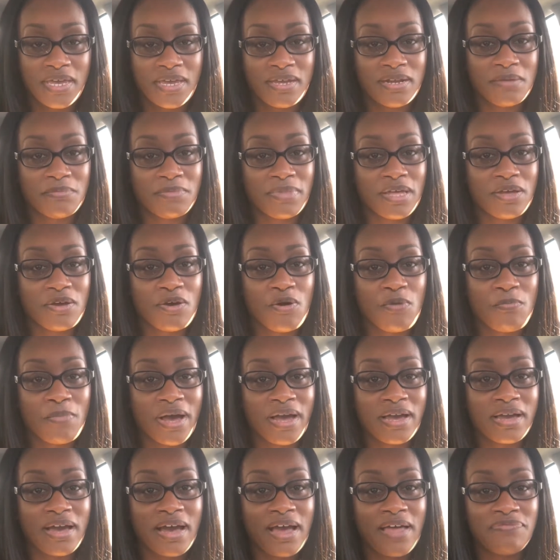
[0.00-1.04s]
And I'm like, oh
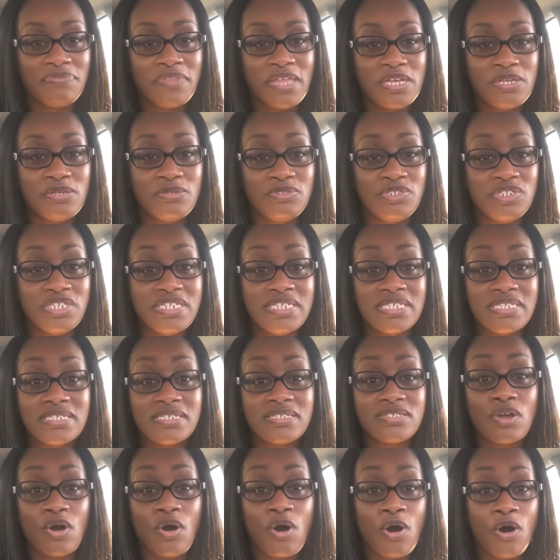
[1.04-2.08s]
my God, thank you, Jesus.
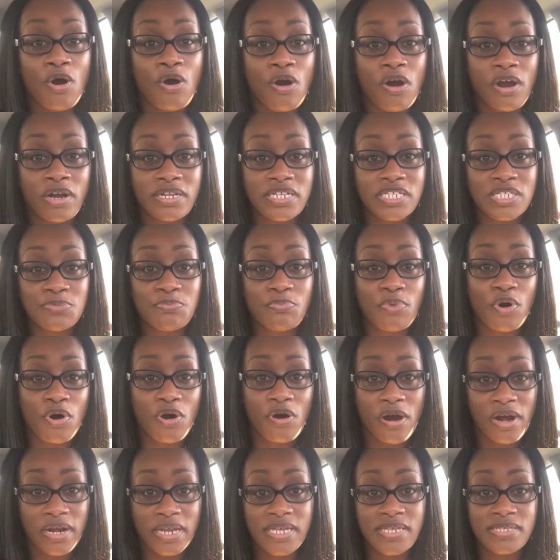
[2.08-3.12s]
The hardest
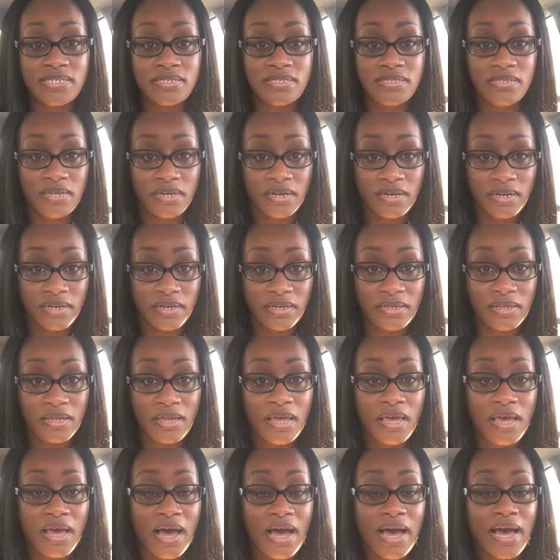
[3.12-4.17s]
part is done.
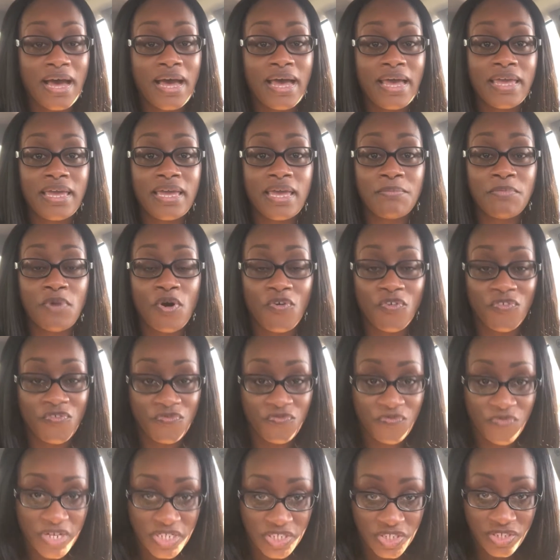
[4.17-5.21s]
I am
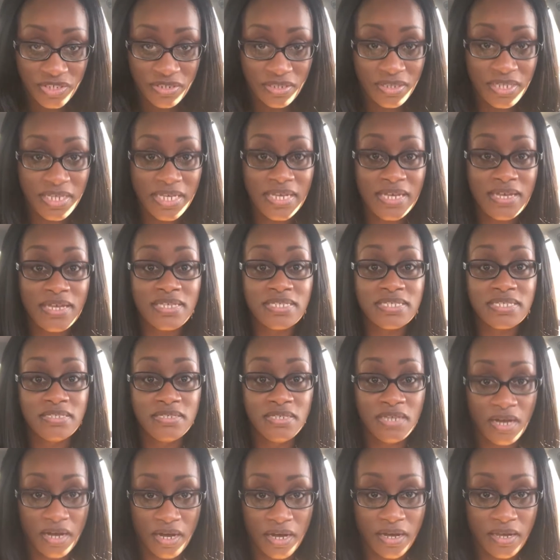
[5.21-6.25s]
officially
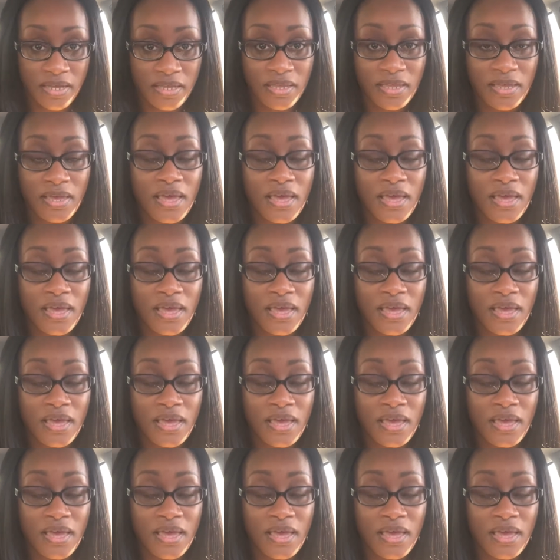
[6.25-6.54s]
done.